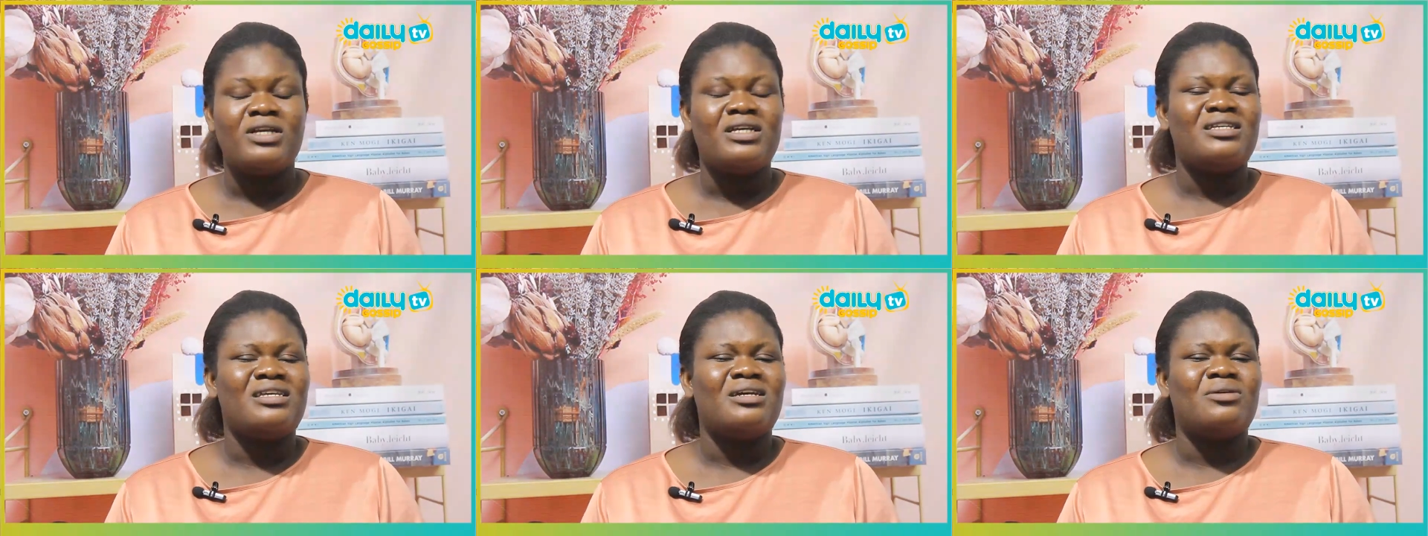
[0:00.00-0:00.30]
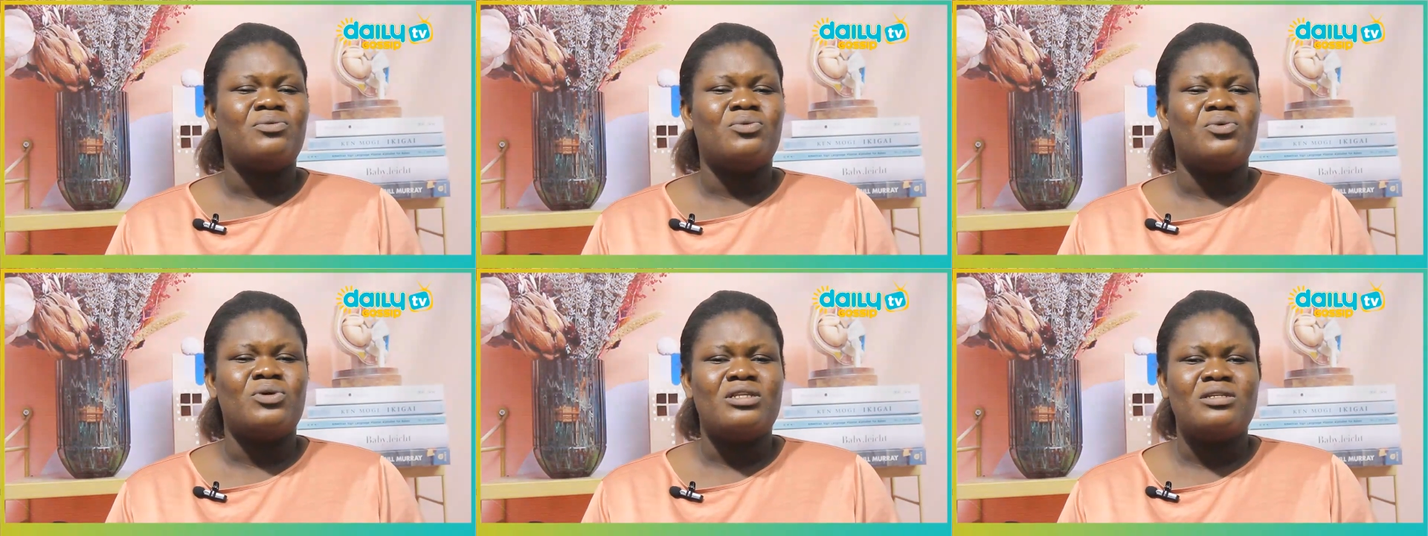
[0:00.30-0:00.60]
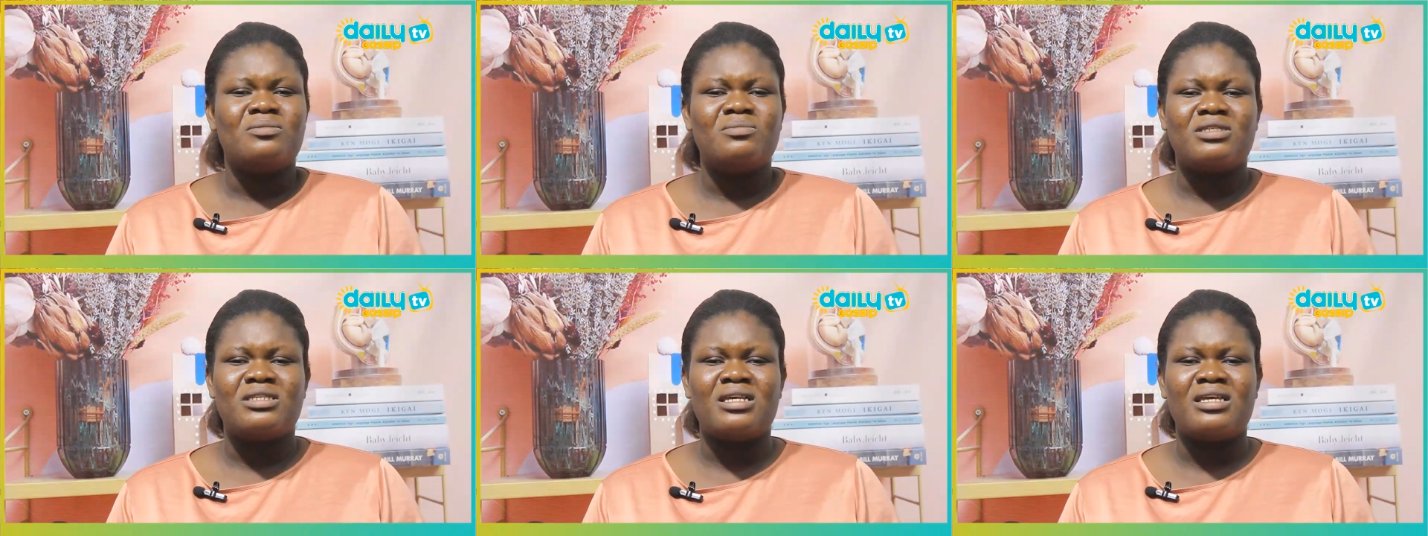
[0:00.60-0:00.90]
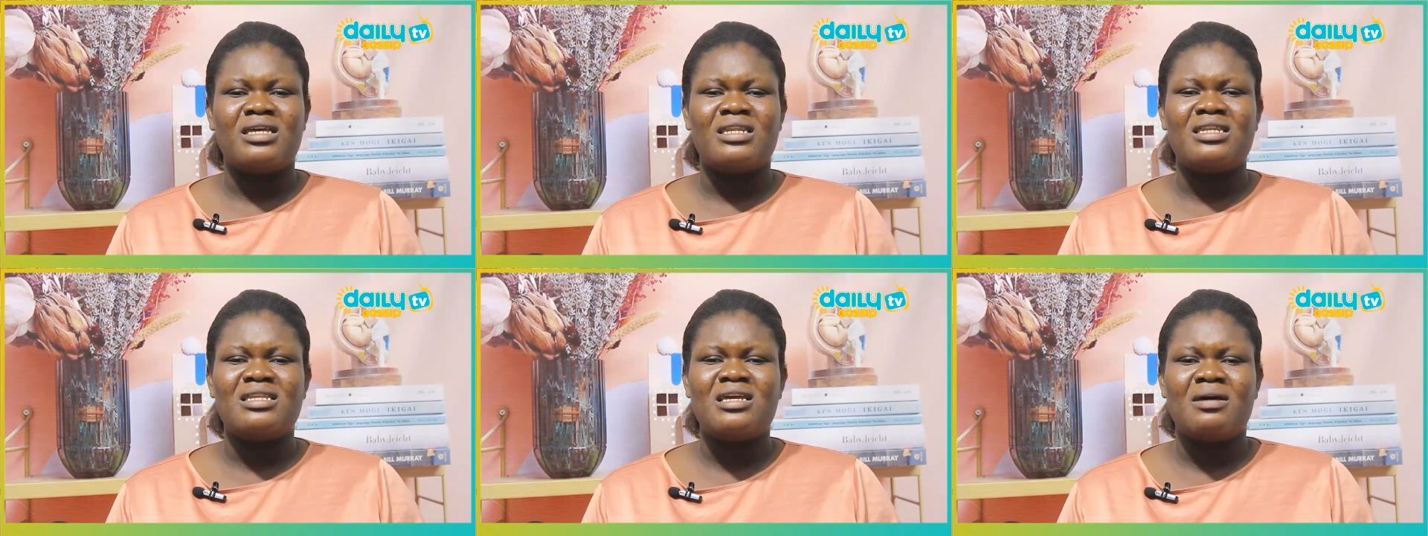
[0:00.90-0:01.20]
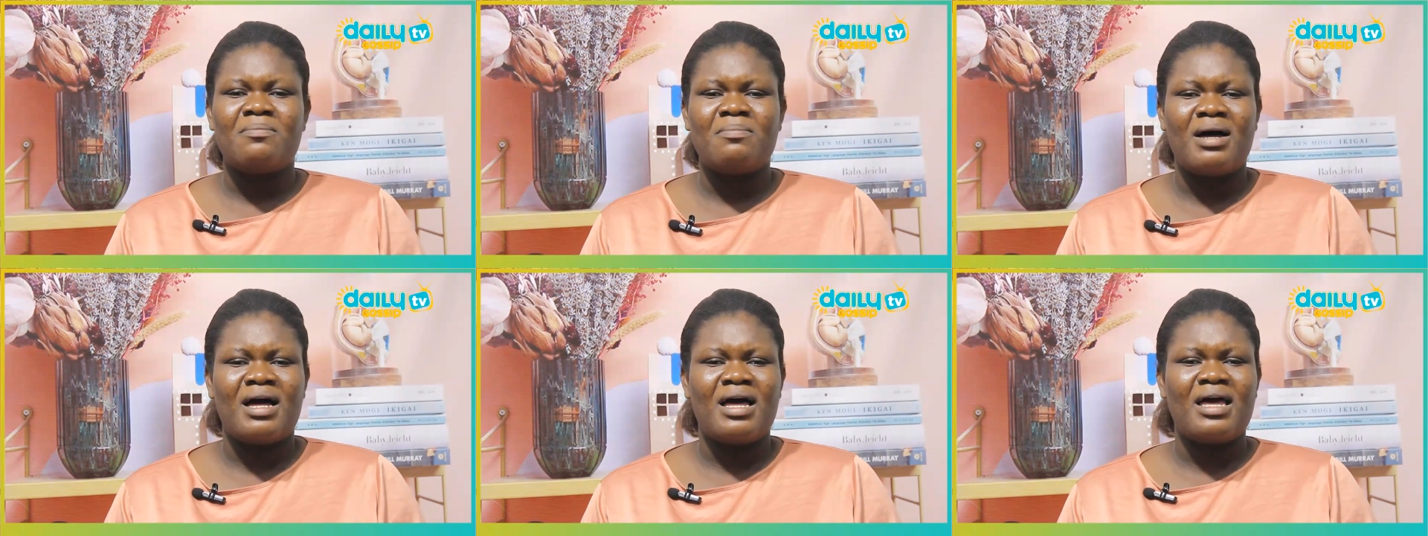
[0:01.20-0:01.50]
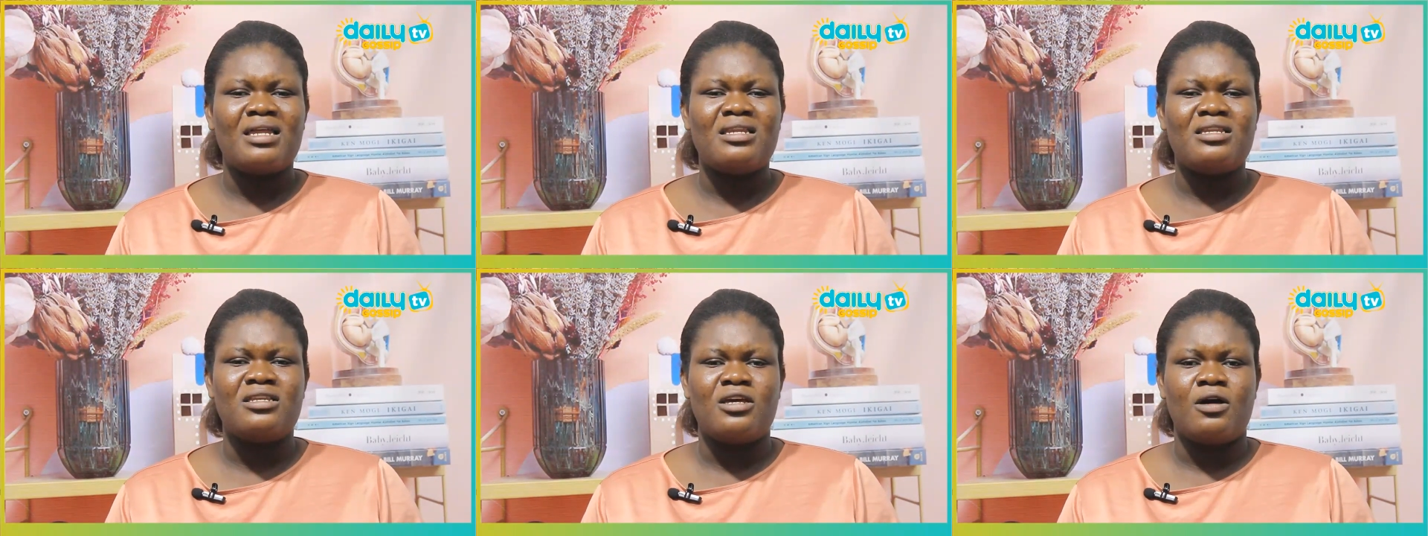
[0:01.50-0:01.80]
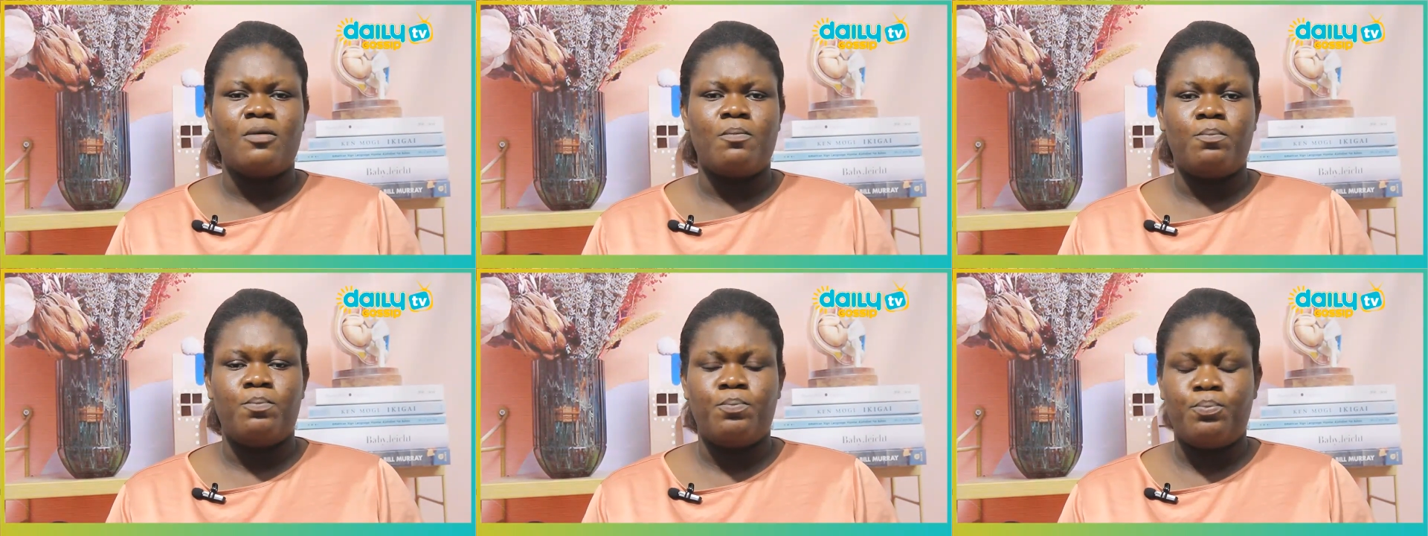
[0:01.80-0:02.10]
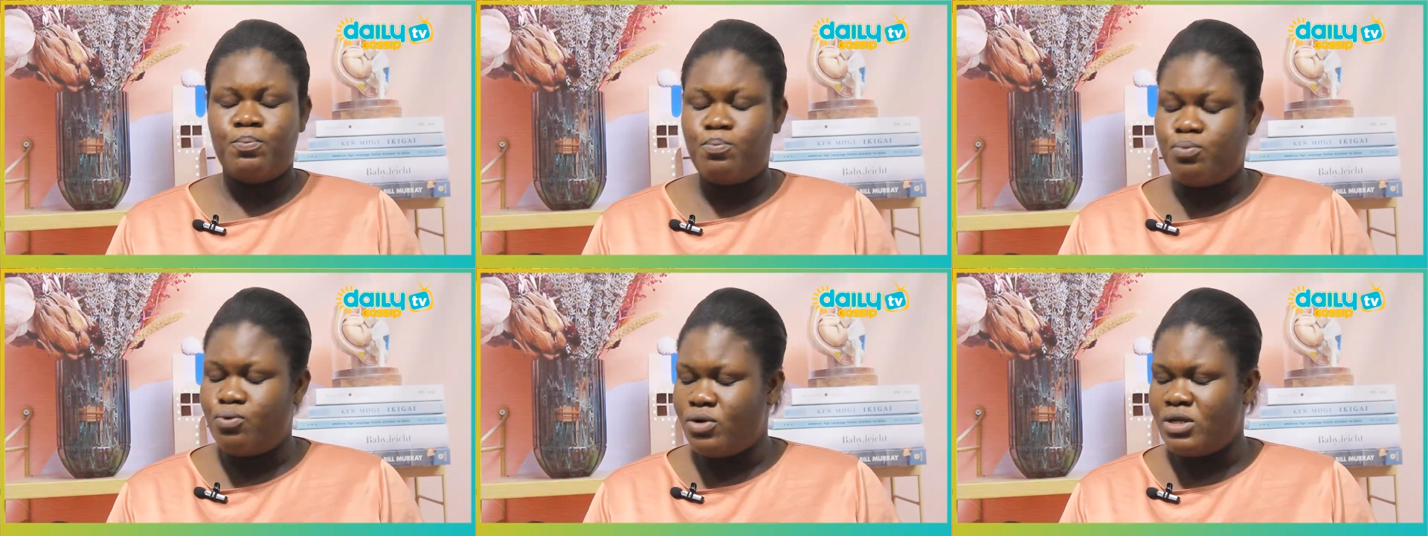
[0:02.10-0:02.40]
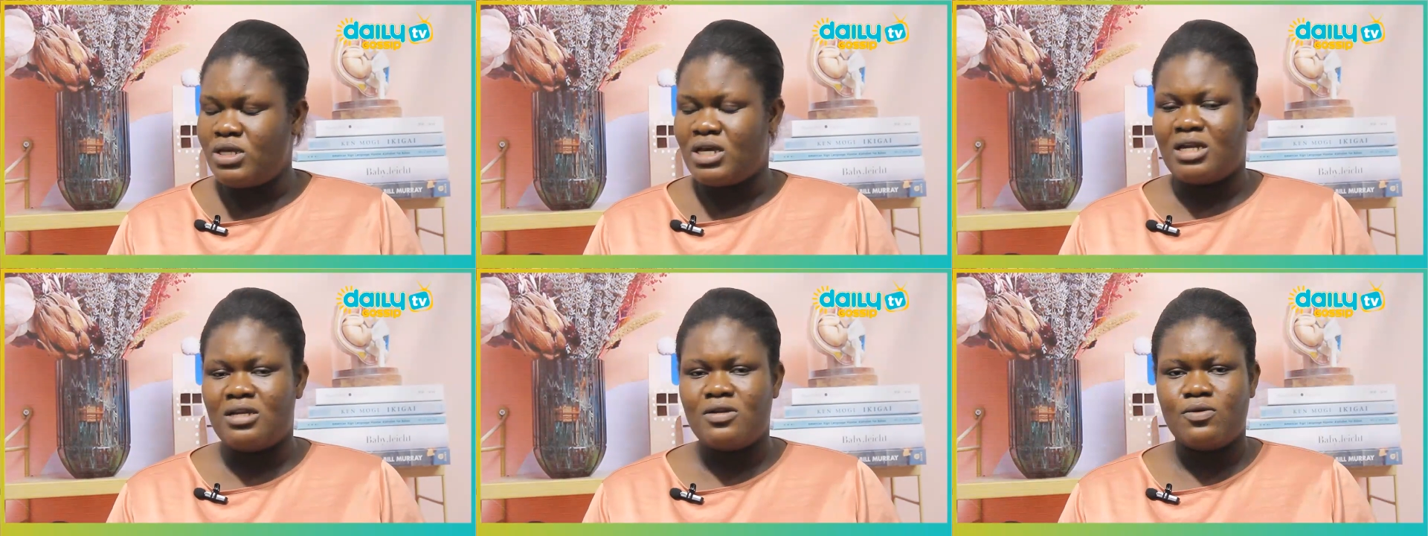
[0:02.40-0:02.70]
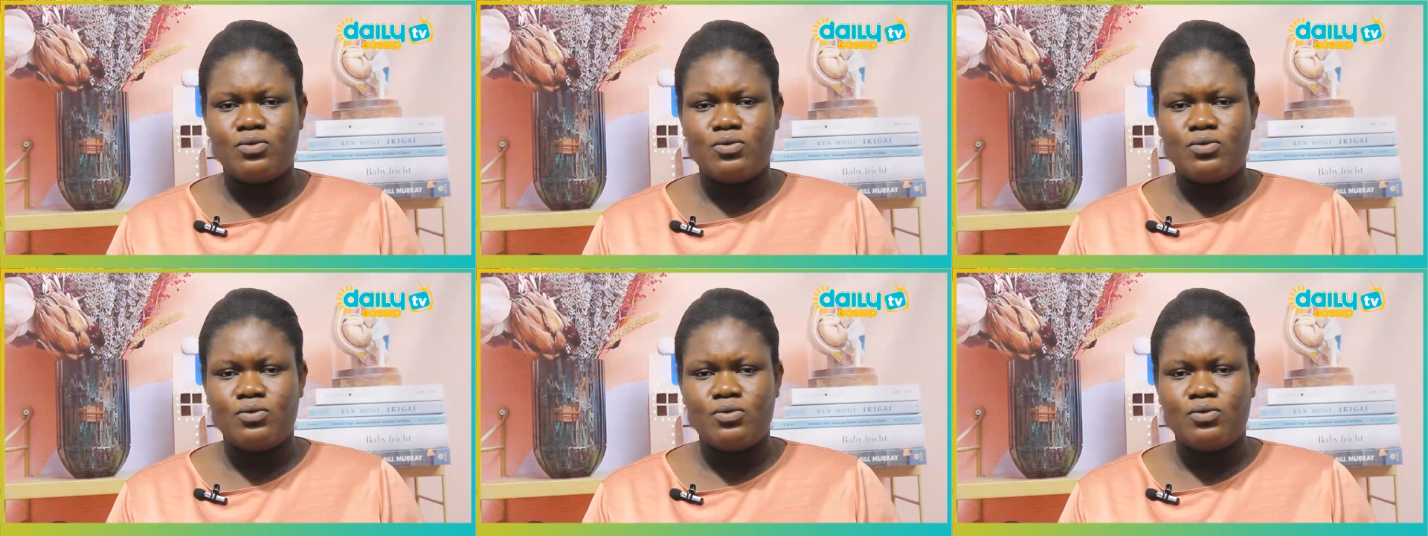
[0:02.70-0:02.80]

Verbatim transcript: ye wonim say ye niema and ye bu ye